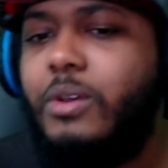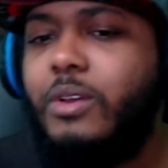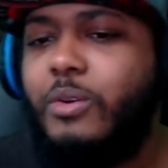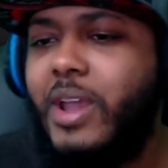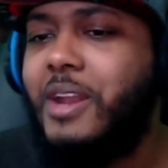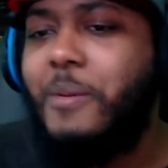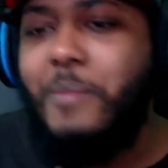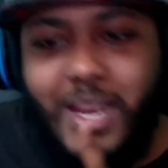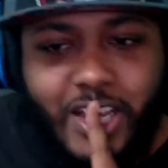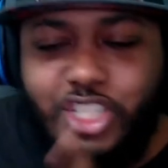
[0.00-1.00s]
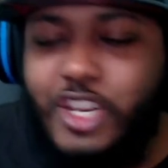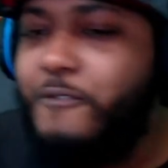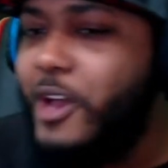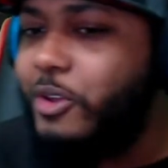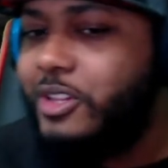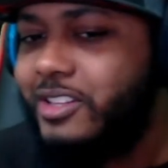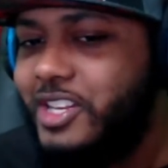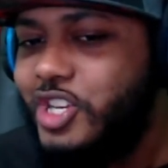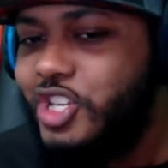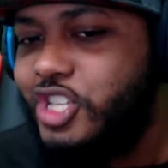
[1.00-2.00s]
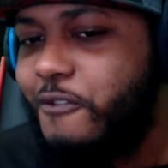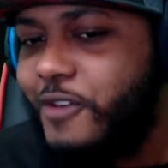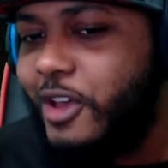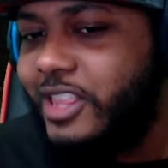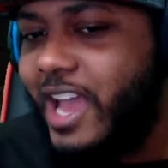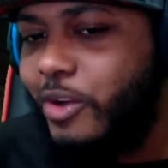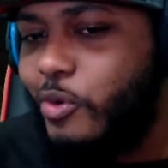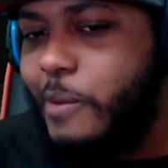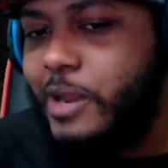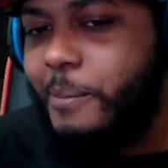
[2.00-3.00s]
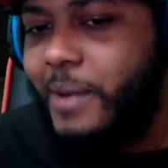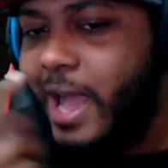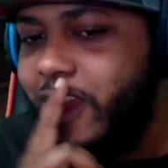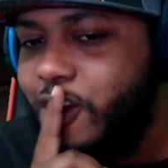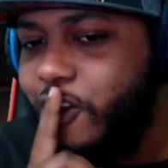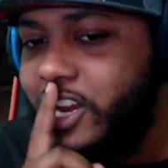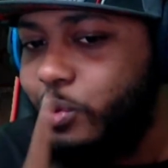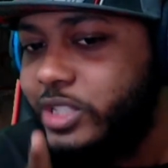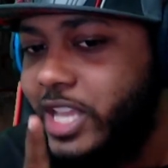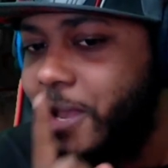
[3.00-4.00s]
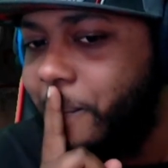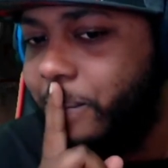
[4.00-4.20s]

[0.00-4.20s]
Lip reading: Wait a minute, because she felt that creeping up behind her, and it was him.